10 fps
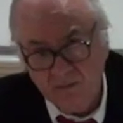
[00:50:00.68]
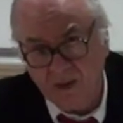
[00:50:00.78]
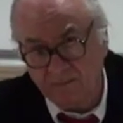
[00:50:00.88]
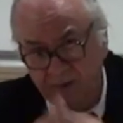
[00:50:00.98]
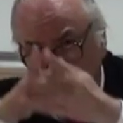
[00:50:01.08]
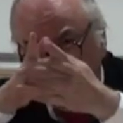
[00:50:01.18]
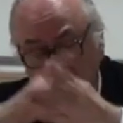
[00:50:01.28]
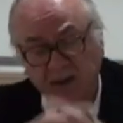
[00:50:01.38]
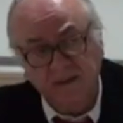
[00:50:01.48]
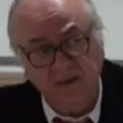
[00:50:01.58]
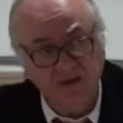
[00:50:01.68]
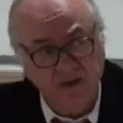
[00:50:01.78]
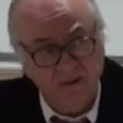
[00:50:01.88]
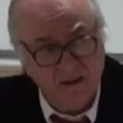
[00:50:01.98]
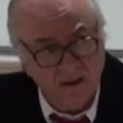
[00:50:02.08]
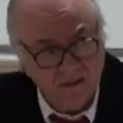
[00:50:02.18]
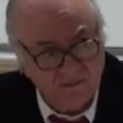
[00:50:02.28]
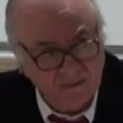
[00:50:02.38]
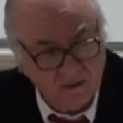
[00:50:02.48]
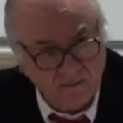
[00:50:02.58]
Javier Prada Souza in the
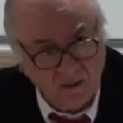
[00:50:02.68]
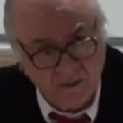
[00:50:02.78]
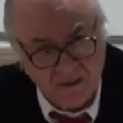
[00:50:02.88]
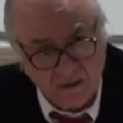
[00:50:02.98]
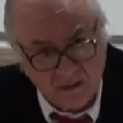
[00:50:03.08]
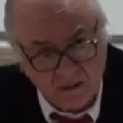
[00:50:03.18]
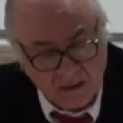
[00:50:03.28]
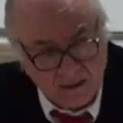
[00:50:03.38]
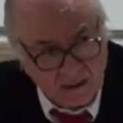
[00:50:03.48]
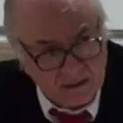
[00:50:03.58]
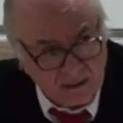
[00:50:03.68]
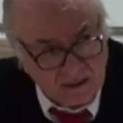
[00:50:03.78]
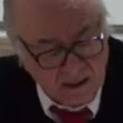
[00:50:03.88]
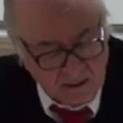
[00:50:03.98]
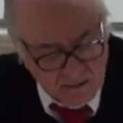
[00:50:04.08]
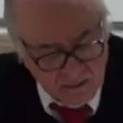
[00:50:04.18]
field of law is also conducted that.